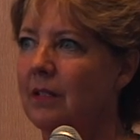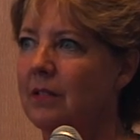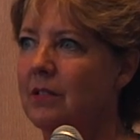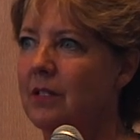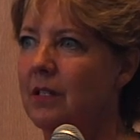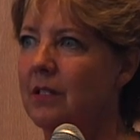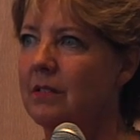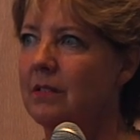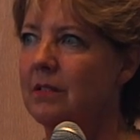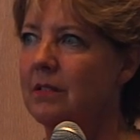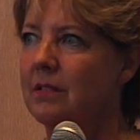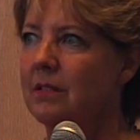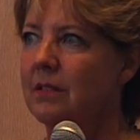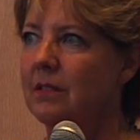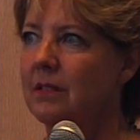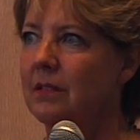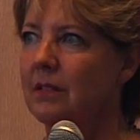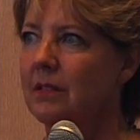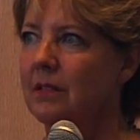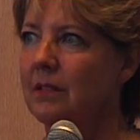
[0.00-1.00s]
just
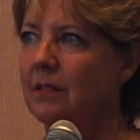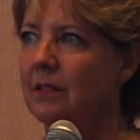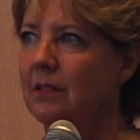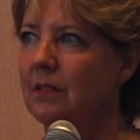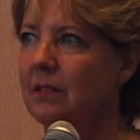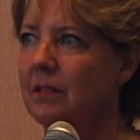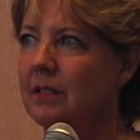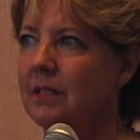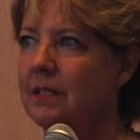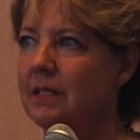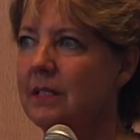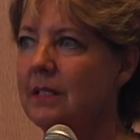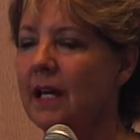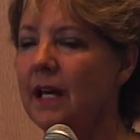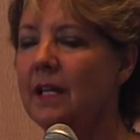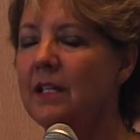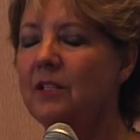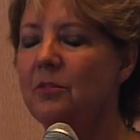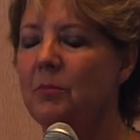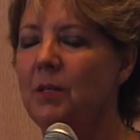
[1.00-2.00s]

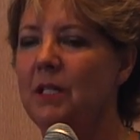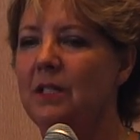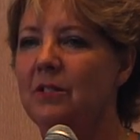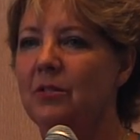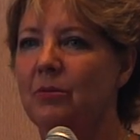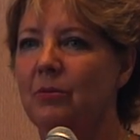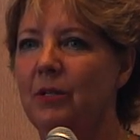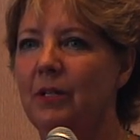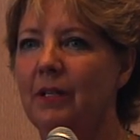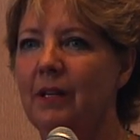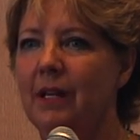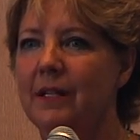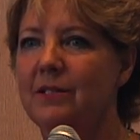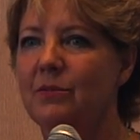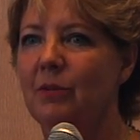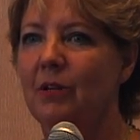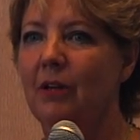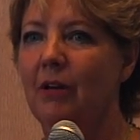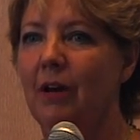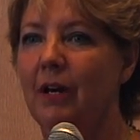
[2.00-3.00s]
stunned me to
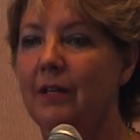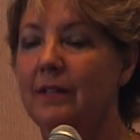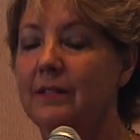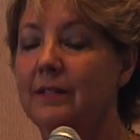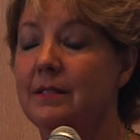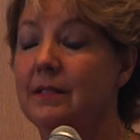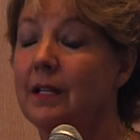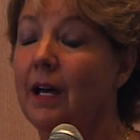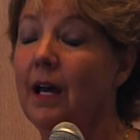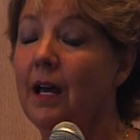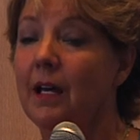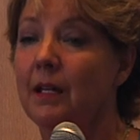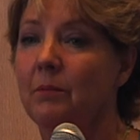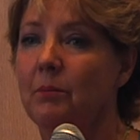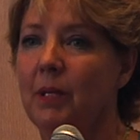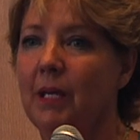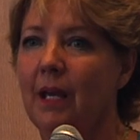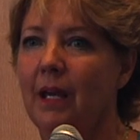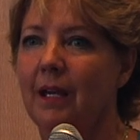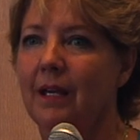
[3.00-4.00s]
realize what God has done,
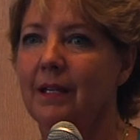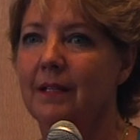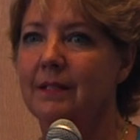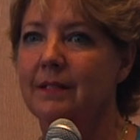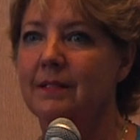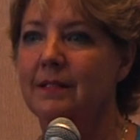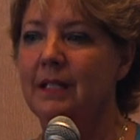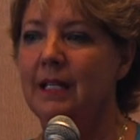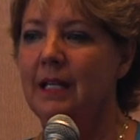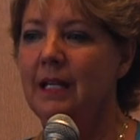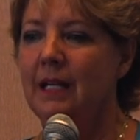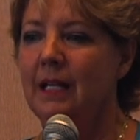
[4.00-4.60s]
because